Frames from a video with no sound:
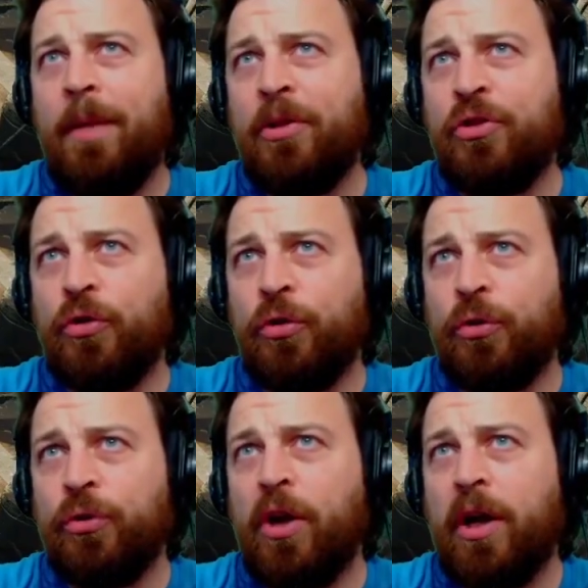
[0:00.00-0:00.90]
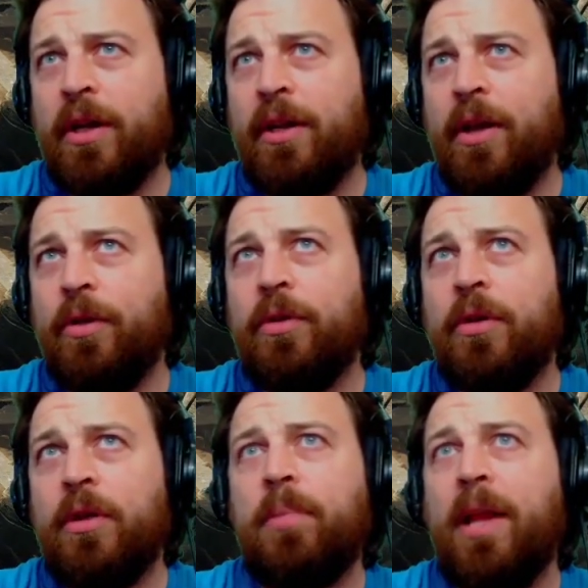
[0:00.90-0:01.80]
I mentioned earlier knocking down
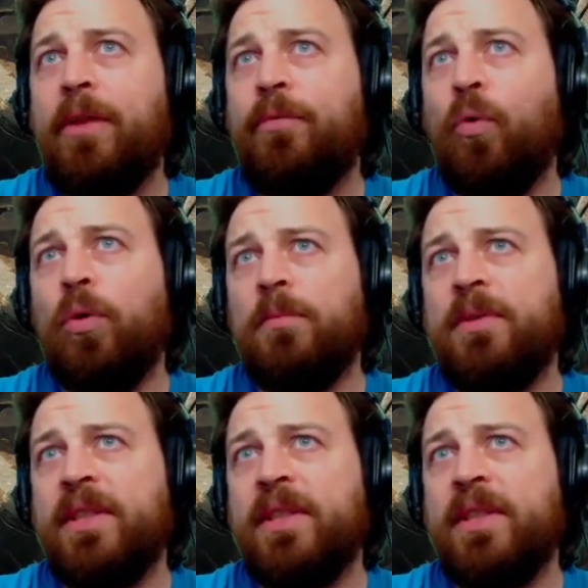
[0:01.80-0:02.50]
platforms.